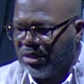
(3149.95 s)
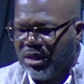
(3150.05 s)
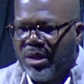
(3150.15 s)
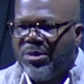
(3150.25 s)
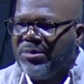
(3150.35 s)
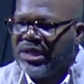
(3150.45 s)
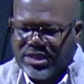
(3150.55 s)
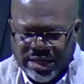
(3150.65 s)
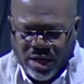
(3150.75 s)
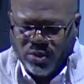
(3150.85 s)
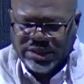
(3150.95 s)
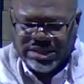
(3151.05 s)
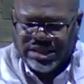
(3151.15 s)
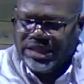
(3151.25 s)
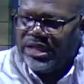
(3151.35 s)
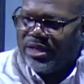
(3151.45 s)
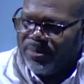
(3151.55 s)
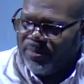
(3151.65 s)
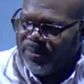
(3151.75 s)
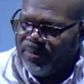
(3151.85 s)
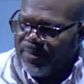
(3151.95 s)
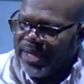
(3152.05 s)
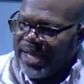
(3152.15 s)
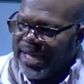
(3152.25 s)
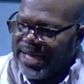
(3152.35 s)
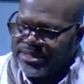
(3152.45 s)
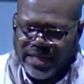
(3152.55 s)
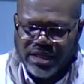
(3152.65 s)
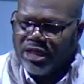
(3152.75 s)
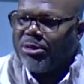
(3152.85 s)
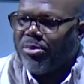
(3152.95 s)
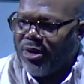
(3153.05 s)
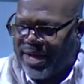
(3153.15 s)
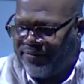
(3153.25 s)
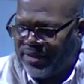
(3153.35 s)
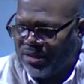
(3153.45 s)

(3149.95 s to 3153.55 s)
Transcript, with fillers: But because they only see him as a good prophet,